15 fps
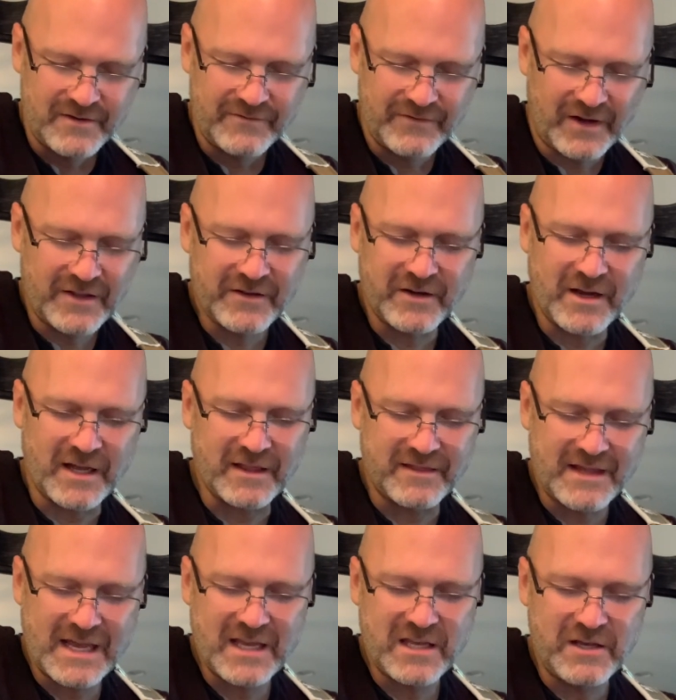Father God,
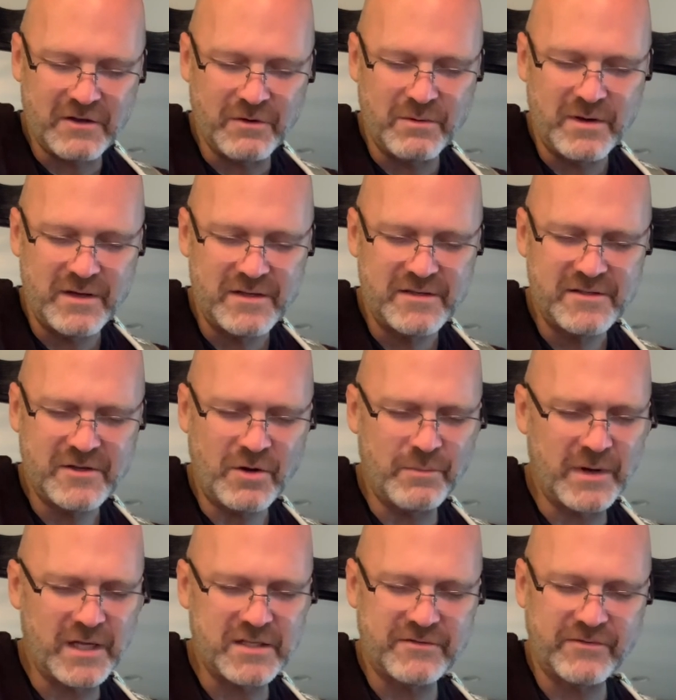thank you so
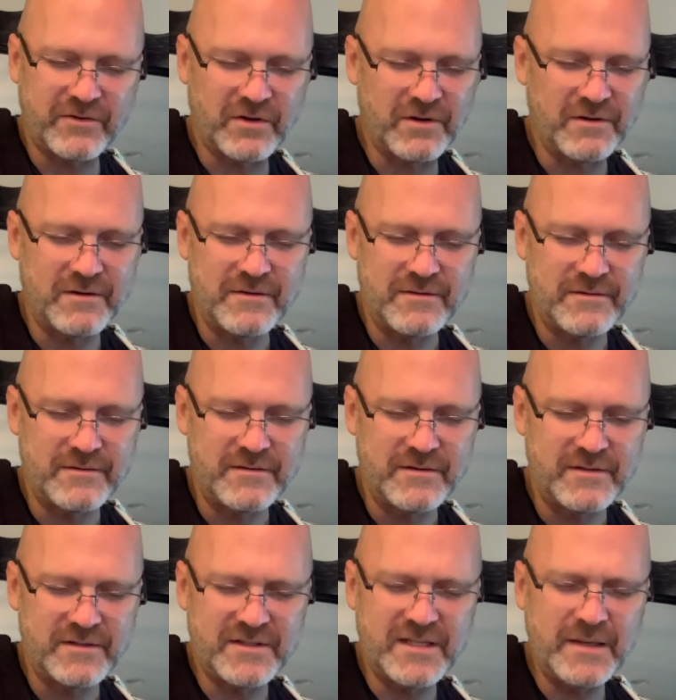much for
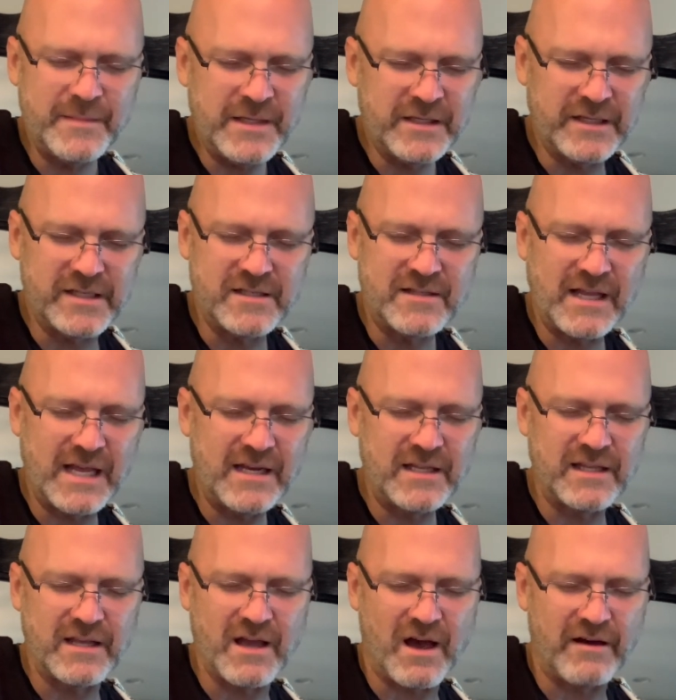seemingly stating
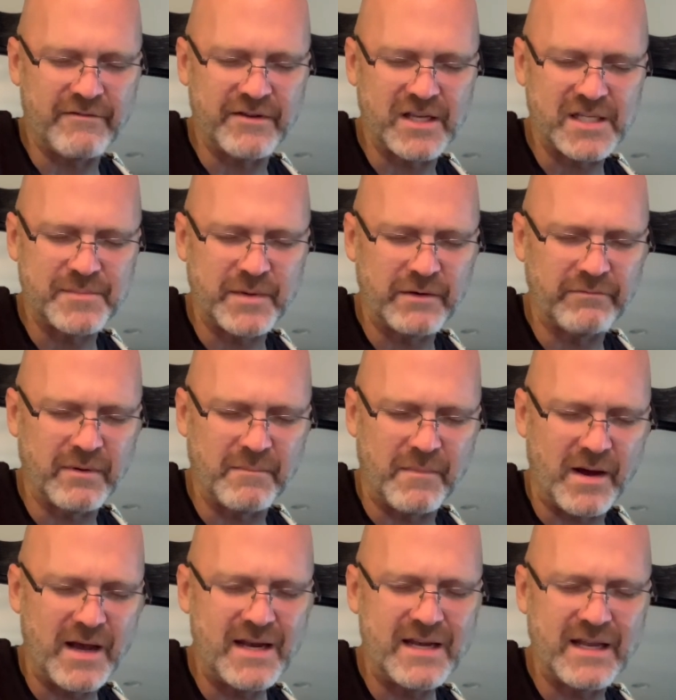the obvious, but
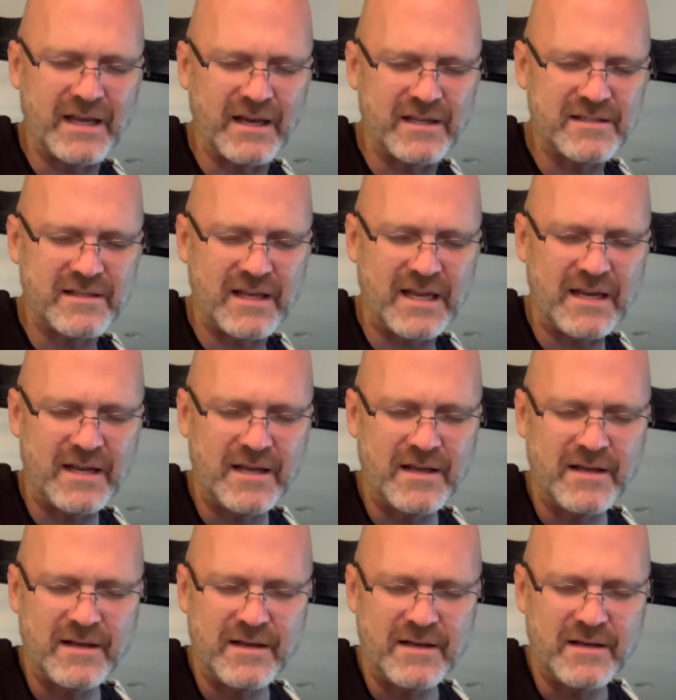reminding us that
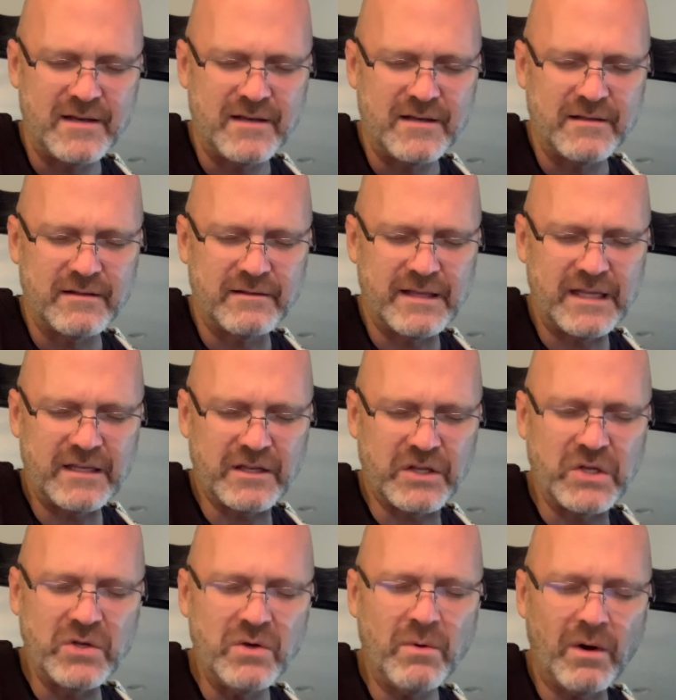that
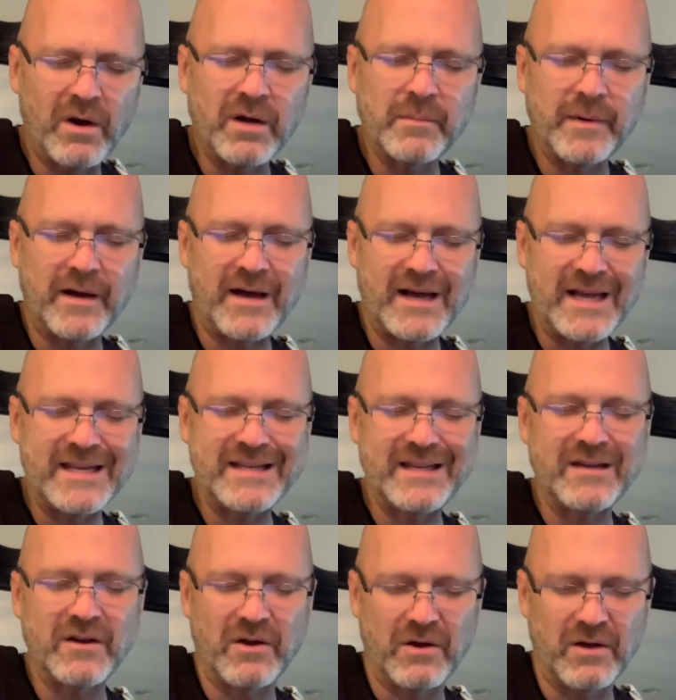you are behind
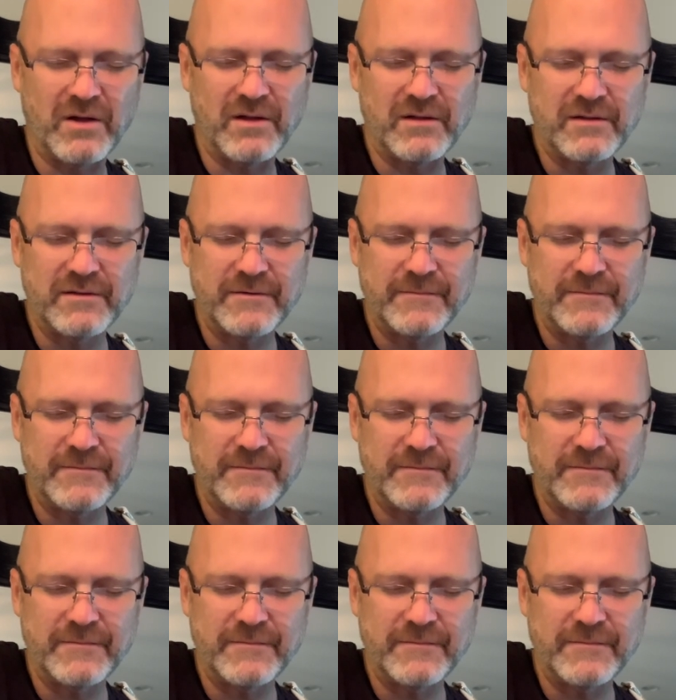it all.